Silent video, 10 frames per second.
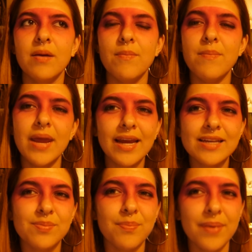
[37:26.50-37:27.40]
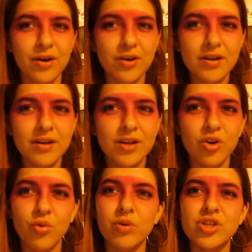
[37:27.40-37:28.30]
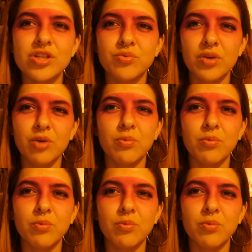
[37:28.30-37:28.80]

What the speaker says: make us better, which is really